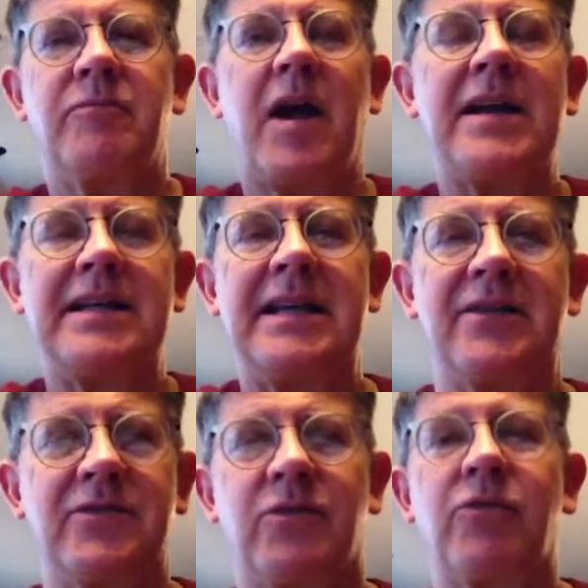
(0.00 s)

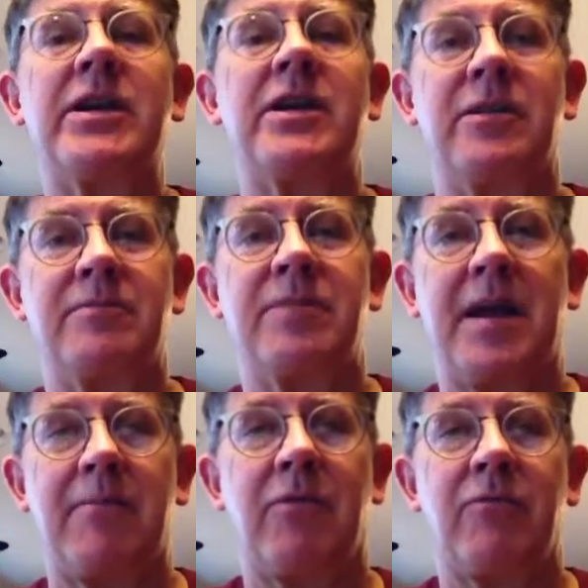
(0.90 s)
IDS curriculum
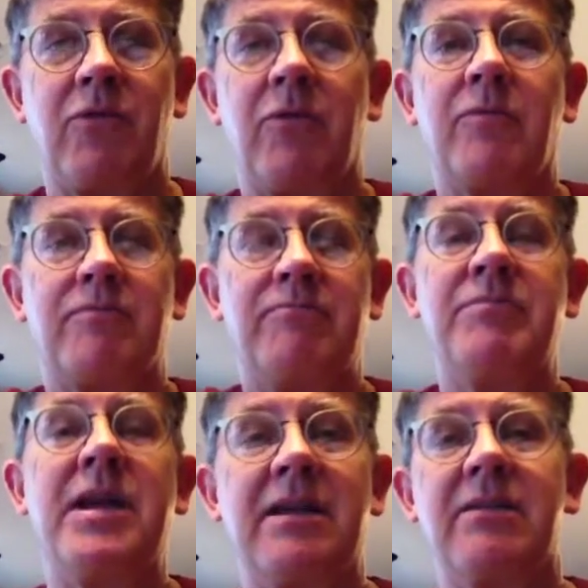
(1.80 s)
paper will
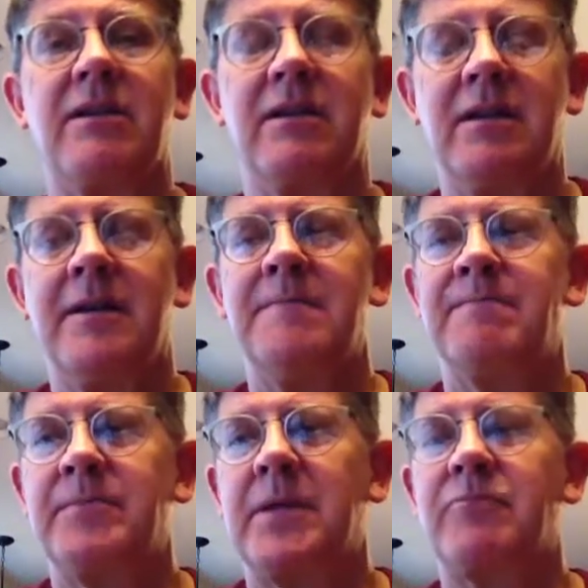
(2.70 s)
be
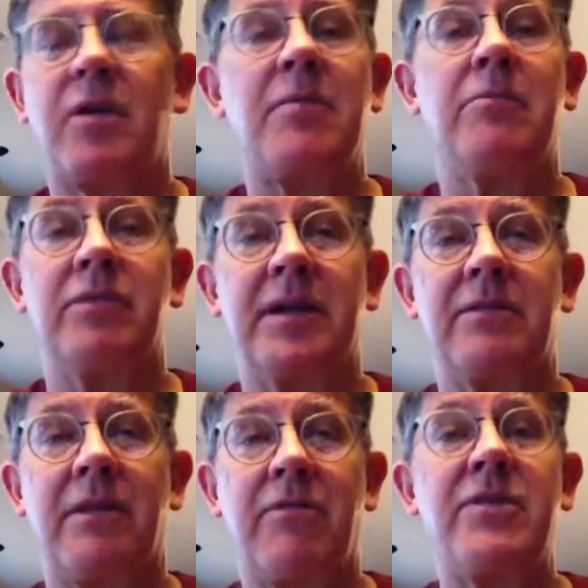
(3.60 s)
probably
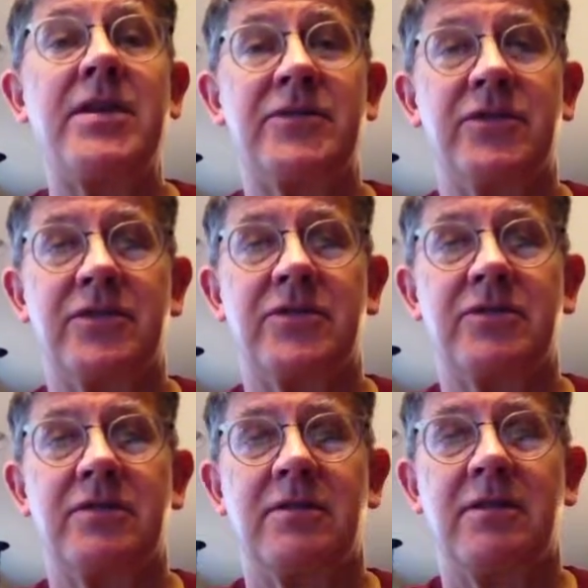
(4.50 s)
the
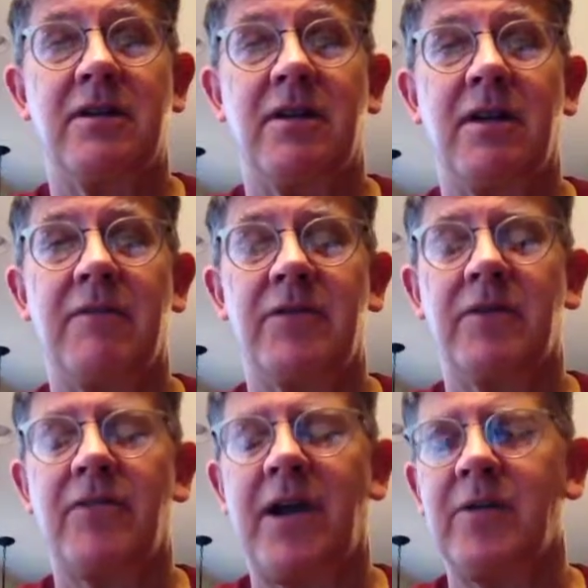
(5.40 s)
thesis of
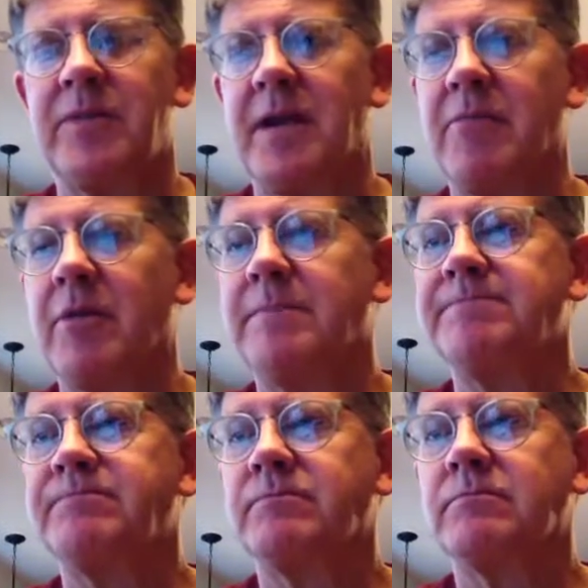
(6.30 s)
your final paper.
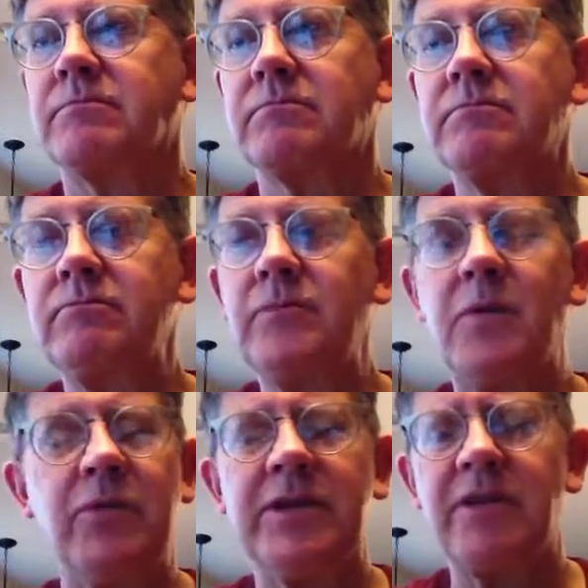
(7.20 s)

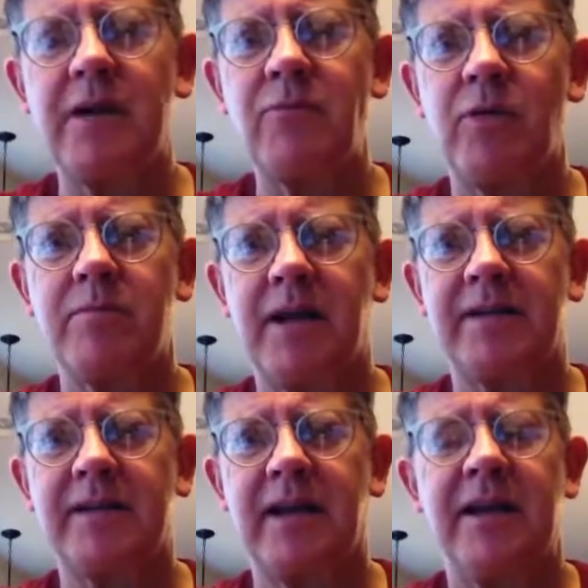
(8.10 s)
We can talk more
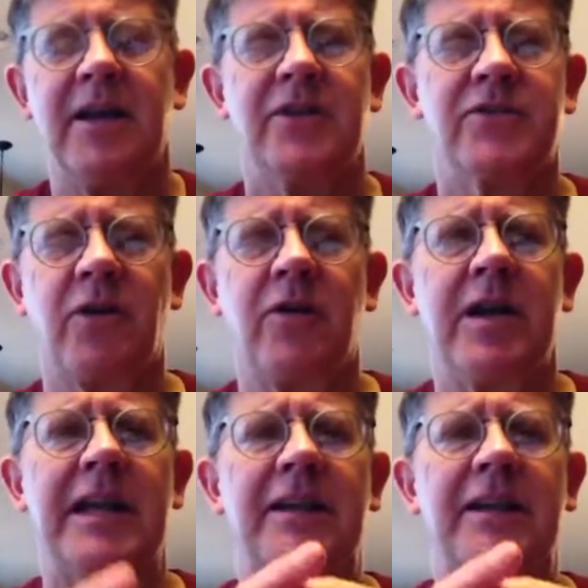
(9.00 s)
about that. So,